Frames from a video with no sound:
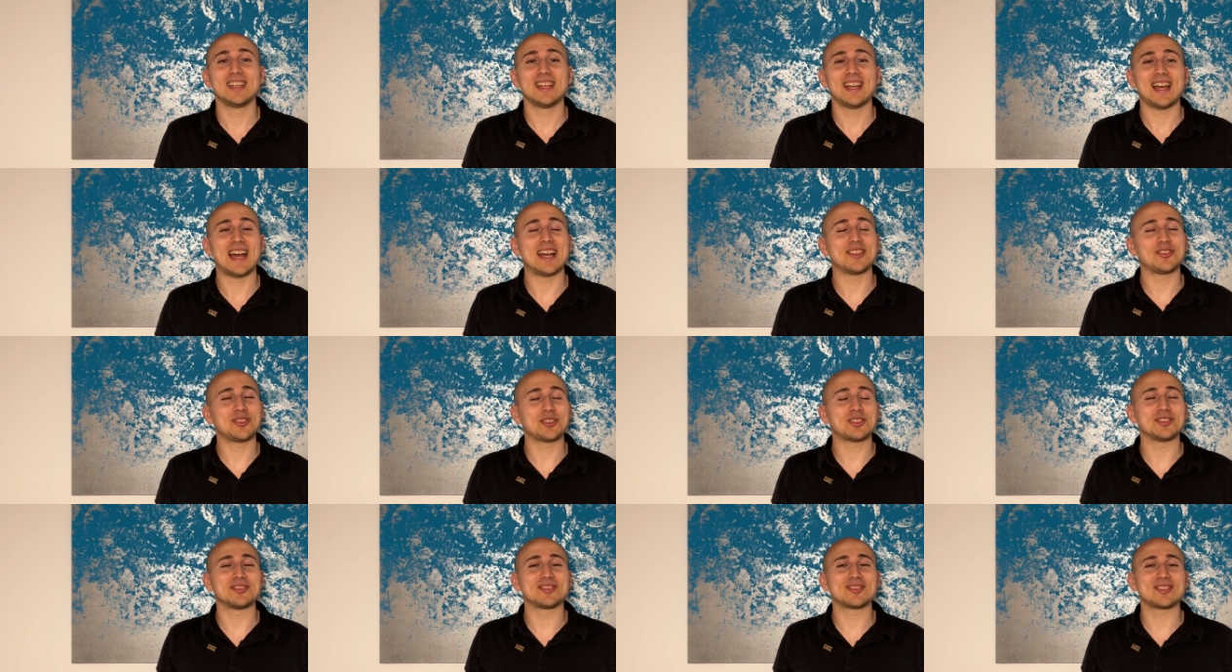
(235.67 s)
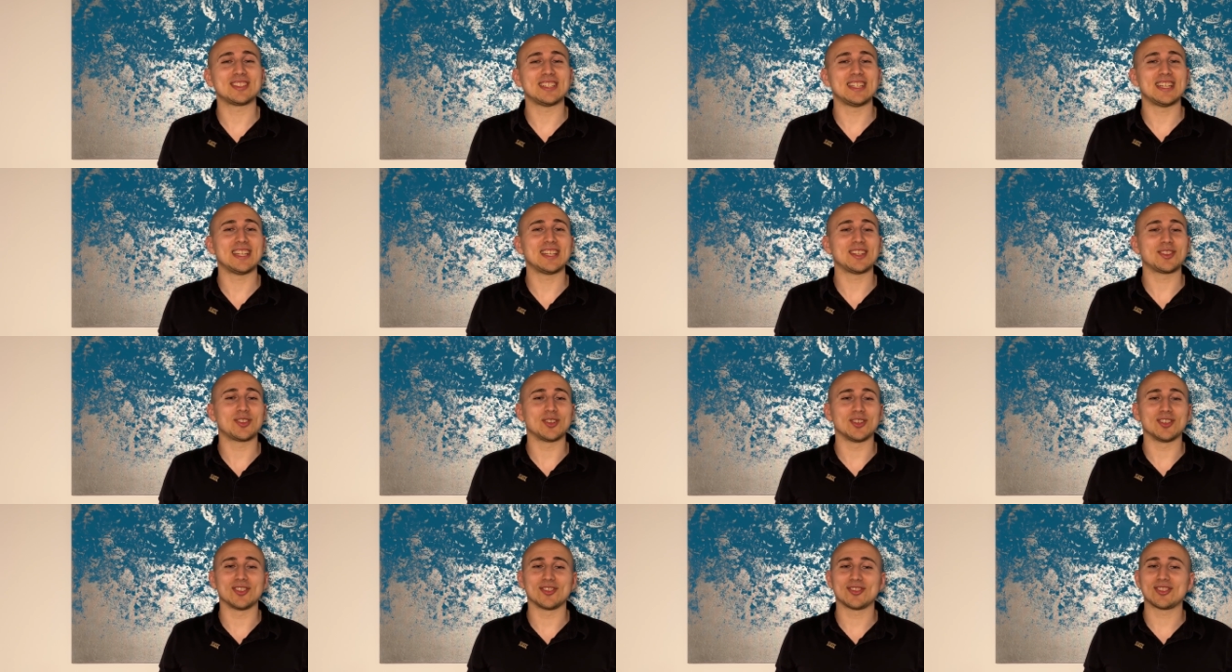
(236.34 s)
As you can see,
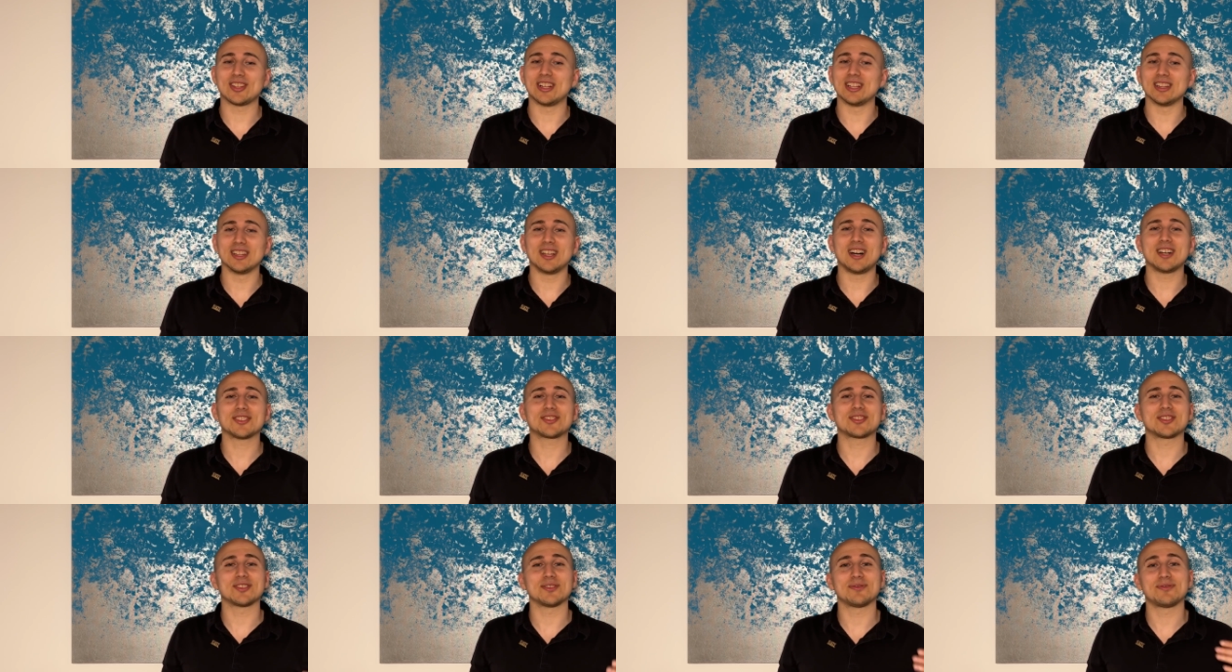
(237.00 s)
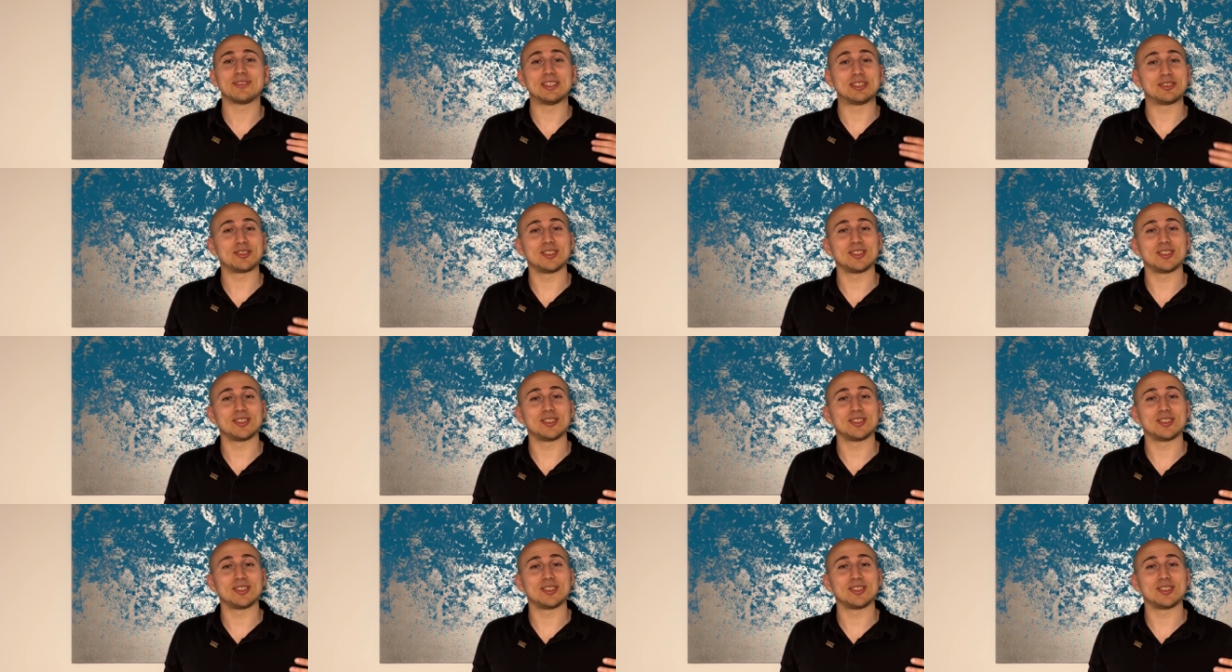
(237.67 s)
there's lots of